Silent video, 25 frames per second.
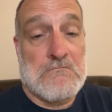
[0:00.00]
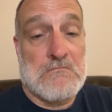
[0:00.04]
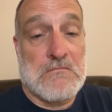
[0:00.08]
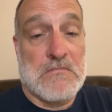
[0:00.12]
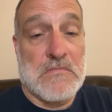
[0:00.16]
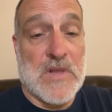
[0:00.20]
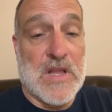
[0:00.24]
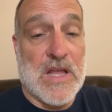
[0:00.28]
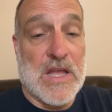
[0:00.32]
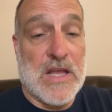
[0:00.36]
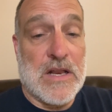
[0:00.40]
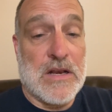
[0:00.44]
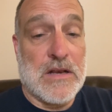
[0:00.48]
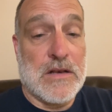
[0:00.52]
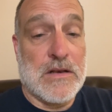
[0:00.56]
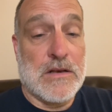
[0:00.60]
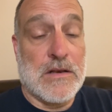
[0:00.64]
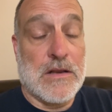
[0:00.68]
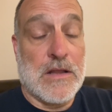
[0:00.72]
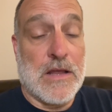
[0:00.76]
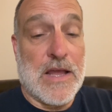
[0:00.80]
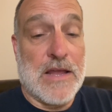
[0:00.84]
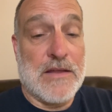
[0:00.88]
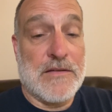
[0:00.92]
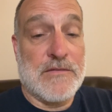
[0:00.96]
that
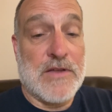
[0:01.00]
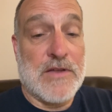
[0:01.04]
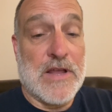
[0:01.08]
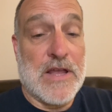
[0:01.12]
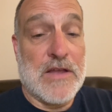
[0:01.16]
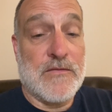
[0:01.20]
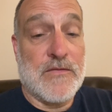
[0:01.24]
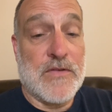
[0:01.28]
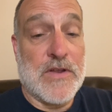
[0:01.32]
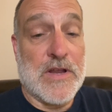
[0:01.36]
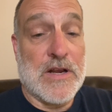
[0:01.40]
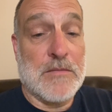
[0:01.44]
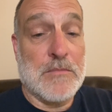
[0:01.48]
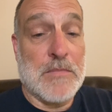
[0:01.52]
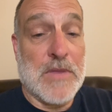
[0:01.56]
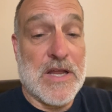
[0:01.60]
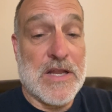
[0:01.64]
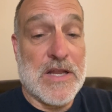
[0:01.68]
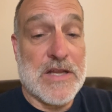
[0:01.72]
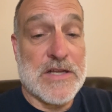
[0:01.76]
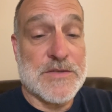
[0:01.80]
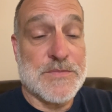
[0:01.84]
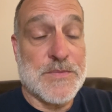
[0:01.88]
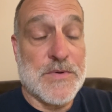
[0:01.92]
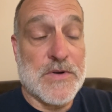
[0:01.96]
I have found in my
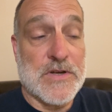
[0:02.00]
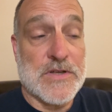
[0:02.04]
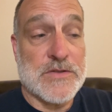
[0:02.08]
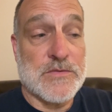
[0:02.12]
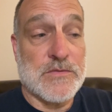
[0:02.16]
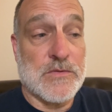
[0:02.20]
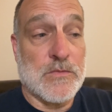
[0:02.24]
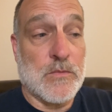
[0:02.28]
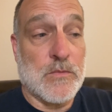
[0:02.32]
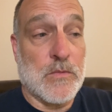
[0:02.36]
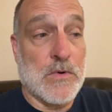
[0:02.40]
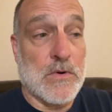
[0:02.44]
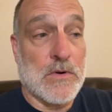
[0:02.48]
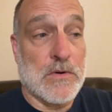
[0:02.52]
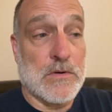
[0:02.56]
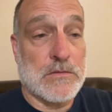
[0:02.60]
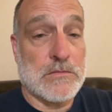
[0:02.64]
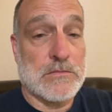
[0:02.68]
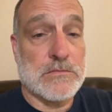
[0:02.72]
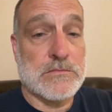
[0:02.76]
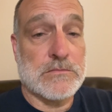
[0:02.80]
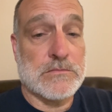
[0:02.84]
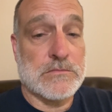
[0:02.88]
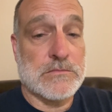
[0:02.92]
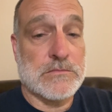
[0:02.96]
experience with work
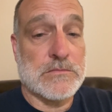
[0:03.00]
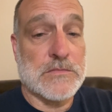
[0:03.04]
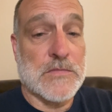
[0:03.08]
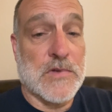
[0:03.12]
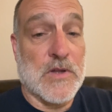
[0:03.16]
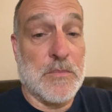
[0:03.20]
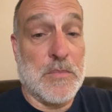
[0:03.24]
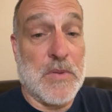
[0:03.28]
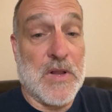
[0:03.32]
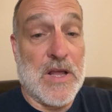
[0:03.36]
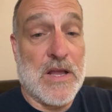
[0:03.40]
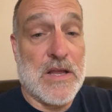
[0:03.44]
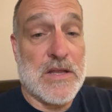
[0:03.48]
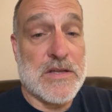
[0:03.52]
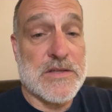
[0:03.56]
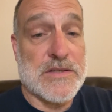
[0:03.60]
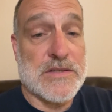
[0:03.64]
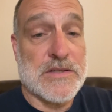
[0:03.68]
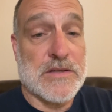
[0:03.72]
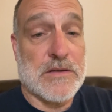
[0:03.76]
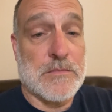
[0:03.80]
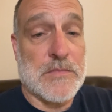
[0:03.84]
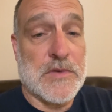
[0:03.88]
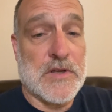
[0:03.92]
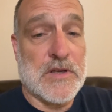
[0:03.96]
applies.
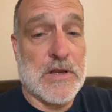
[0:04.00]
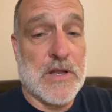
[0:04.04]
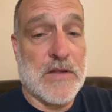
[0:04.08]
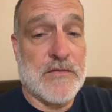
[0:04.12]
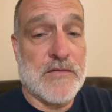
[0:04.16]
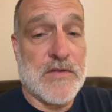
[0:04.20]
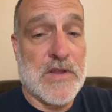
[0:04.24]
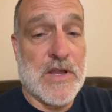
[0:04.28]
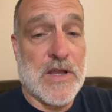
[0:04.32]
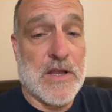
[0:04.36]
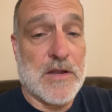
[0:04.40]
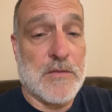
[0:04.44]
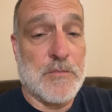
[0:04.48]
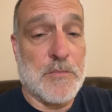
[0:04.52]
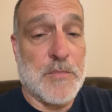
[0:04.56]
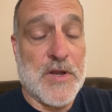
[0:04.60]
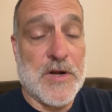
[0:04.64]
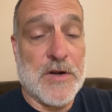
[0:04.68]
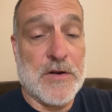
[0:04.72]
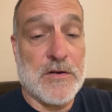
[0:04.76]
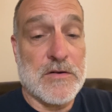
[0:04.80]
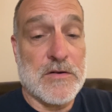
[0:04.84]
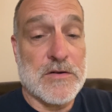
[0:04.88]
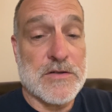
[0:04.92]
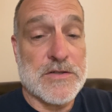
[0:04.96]
I mean, I've got
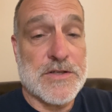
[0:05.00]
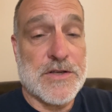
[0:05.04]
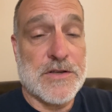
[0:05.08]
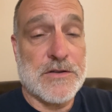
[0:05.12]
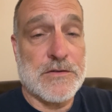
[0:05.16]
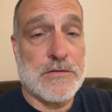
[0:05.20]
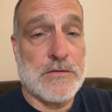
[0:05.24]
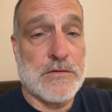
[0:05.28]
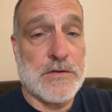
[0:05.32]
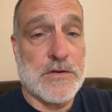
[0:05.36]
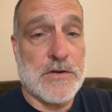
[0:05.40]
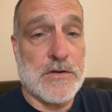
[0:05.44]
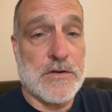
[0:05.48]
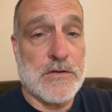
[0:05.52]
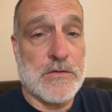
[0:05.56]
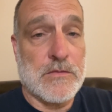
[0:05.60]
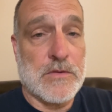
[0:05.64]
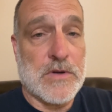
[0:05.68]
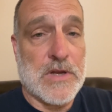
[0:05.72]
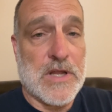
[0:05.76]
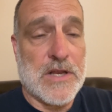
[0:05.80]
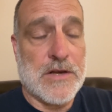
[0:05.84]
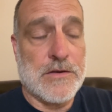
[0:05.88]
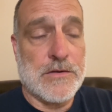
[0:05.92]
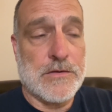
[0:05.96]
competitors too that do what
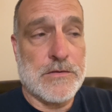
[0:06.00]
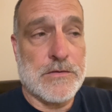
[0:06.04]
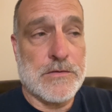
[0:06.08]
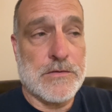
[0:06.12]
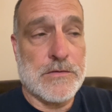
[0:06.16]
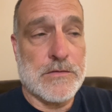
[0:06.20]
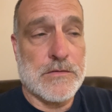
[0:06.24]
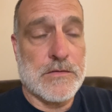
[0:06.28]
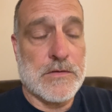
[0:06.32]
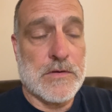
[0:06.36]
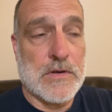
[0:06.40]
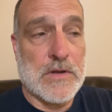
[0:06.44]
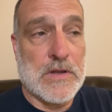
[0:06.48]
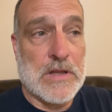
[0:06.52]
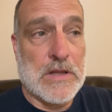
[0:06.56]
I do, and